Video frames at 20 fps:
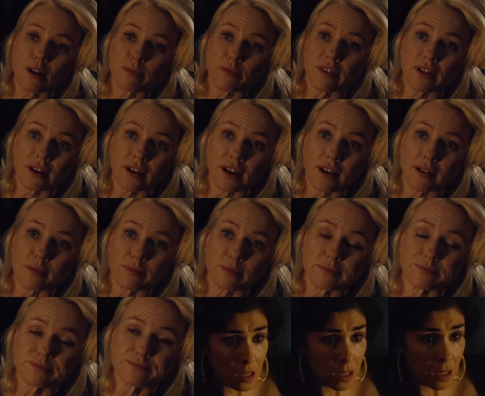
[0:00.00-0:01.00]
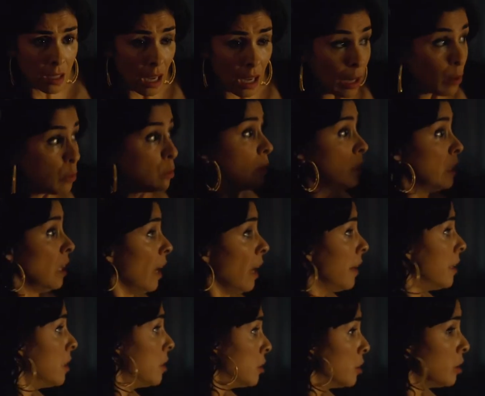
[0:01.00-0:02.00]
up than him. I'd
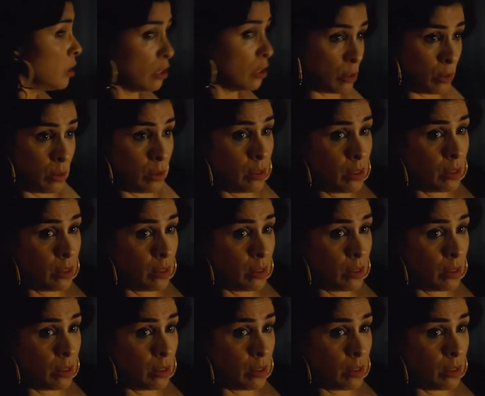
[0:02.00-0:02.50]
like to.